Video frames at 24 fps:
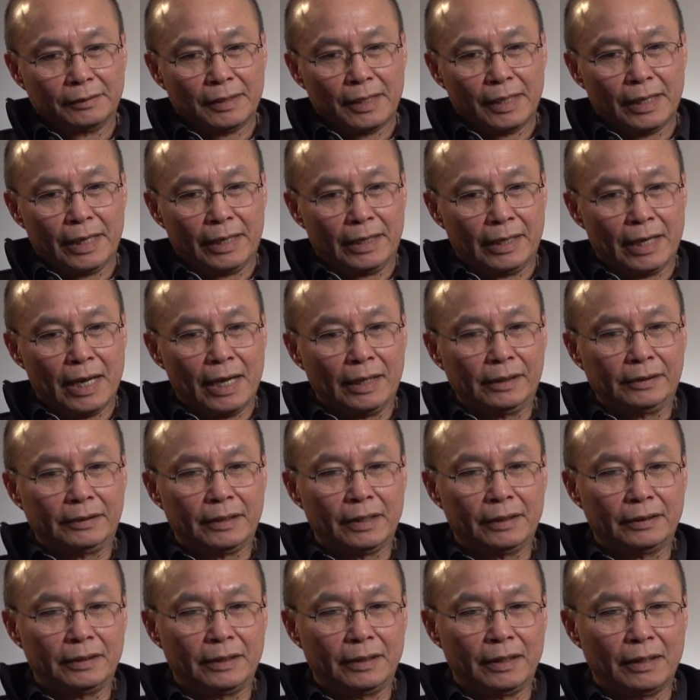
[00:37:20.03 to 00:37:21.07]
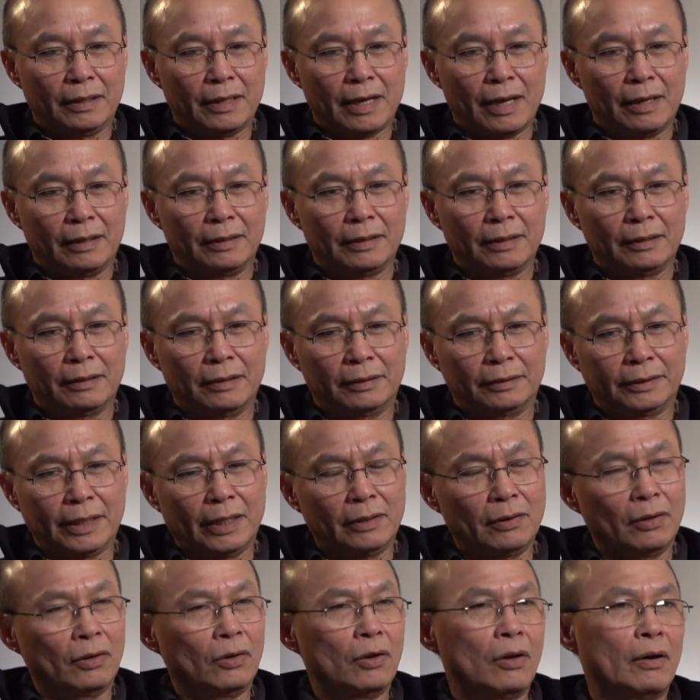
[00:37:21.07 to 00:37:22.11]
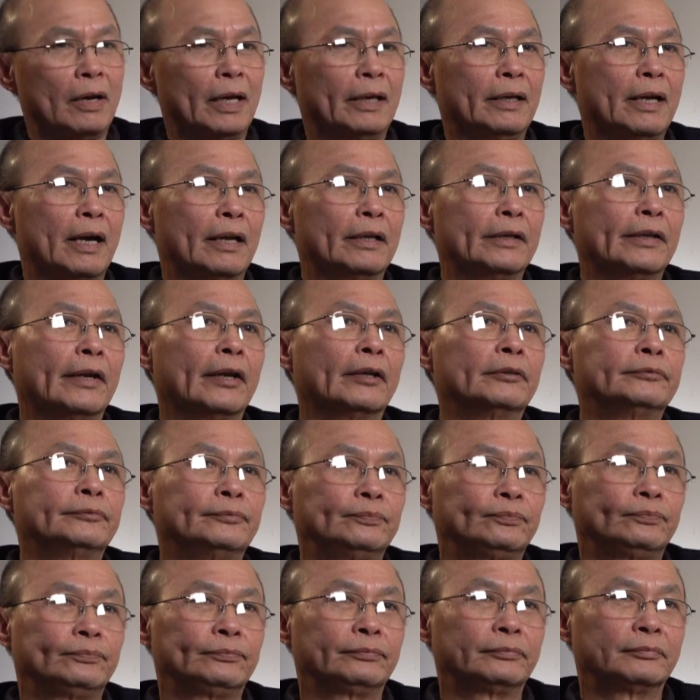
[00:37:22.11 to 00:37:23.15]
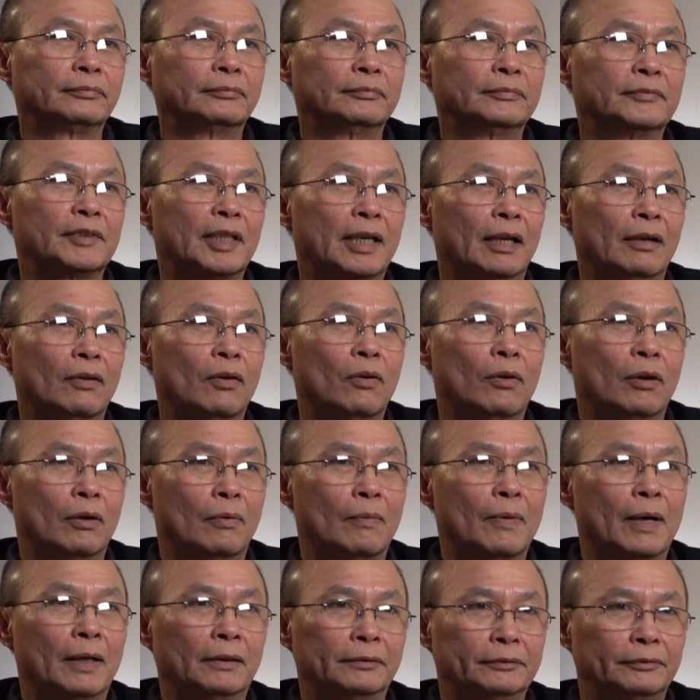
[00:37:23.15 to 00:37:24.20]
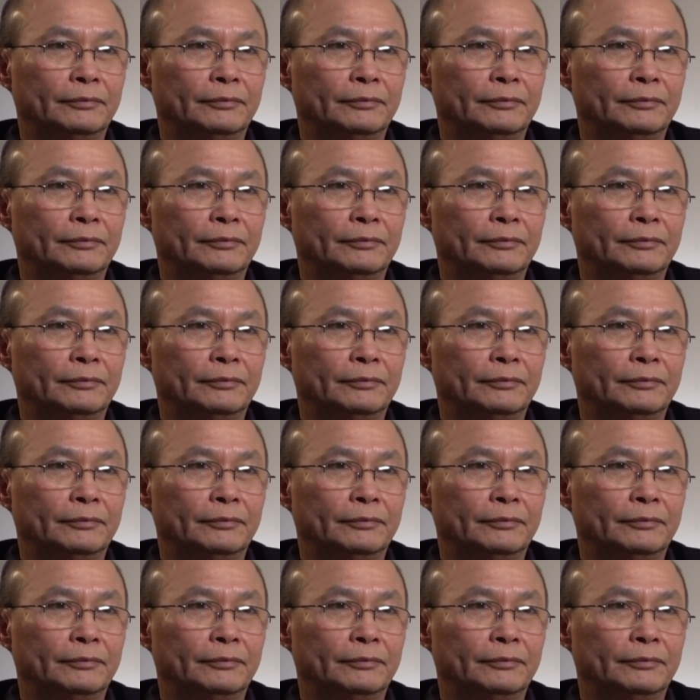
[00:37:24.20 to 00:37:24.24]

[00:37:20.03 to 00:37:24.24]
At night, Saturday night, 10 o'clock, I got here, got in Ottawa.